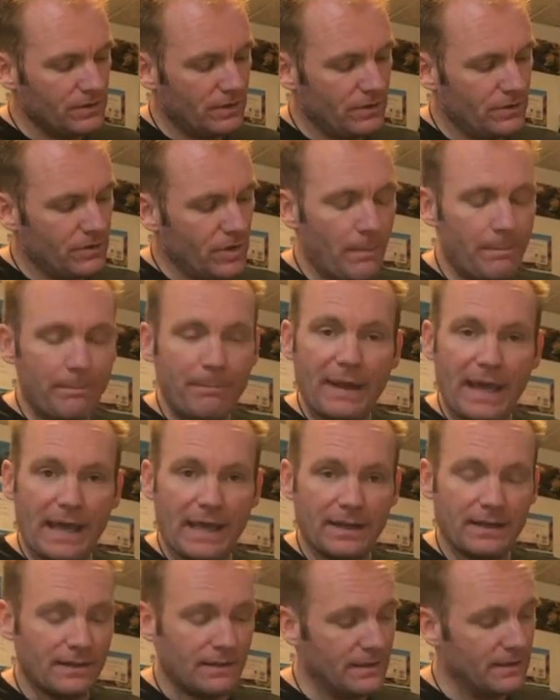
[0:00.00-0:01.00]
the top
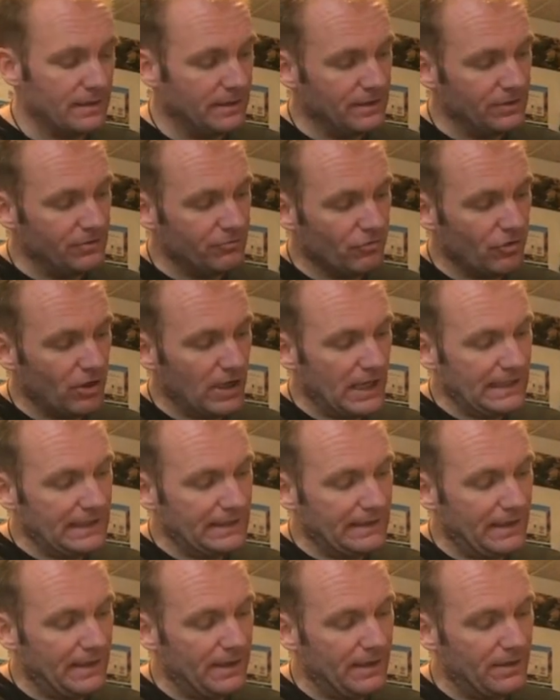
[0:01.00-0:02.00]
band is
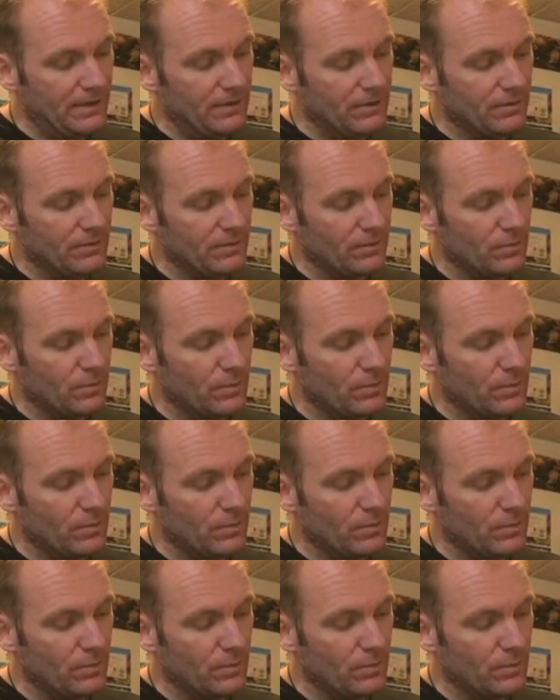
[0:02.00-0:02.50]
right there